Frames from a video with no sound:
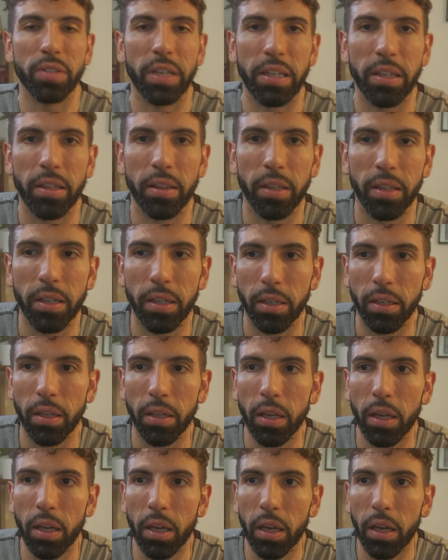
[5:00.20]
anything and
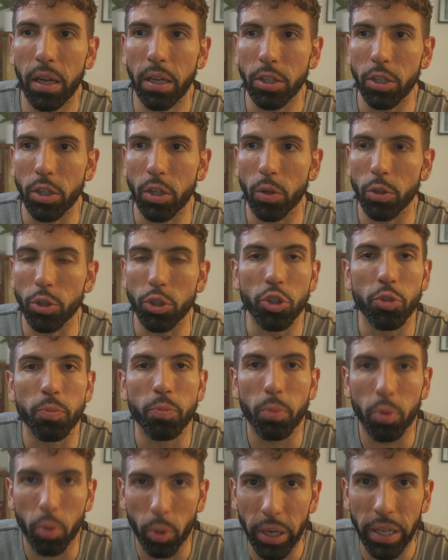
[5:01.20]
you know, you just
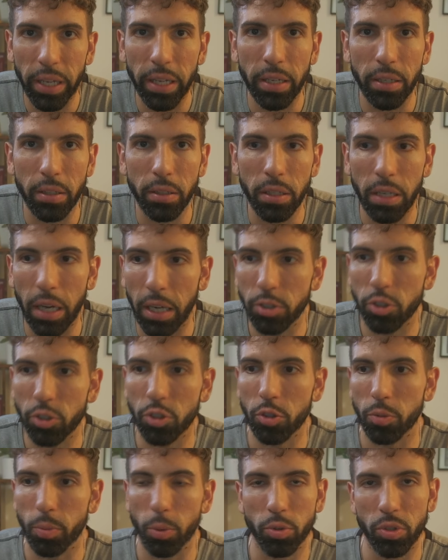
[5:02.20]
pray and God's
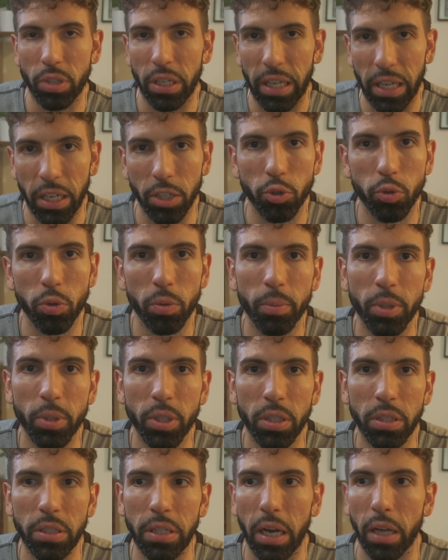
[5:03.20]
just supposed to hand you a
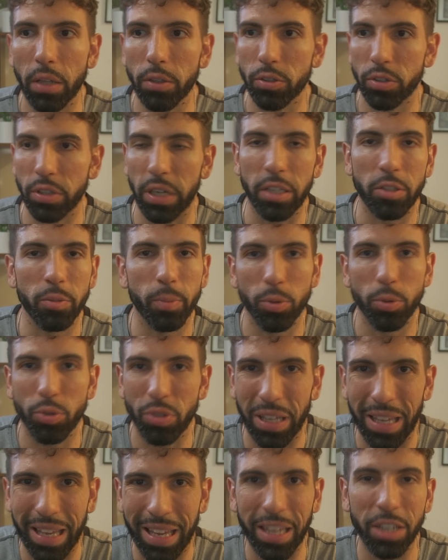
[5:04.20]
million dollars. God's supposed
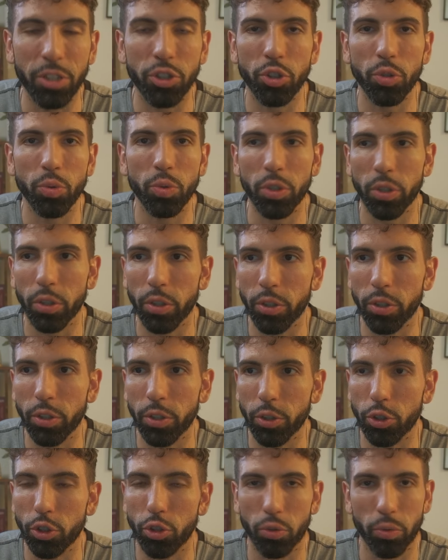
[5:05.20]
to hand you your,
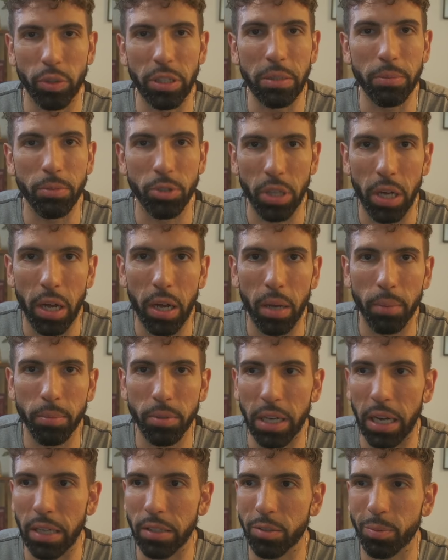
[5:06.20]
your dream job.
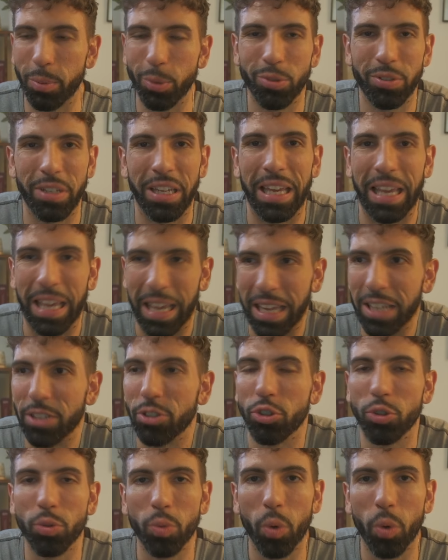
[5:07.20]
God's supposed to hand you